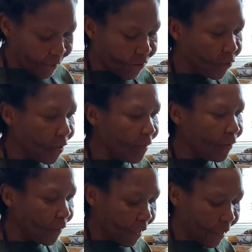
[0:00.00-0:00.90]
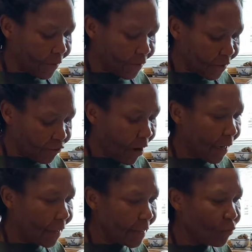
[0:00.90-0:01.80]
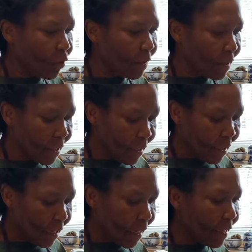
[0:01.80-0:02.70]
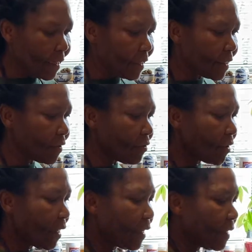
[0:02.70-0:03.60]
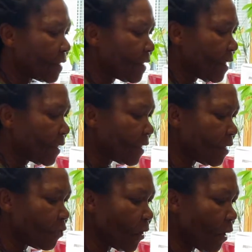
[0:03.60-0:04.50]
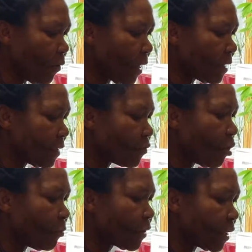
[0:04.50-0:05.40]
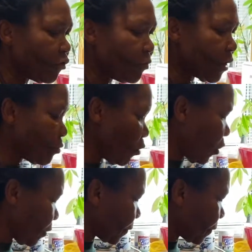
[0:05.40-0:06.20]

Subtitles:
So if, like I just tried this one, and it doesn't look like it's tasting the way I want it, so I'll put a little bit more.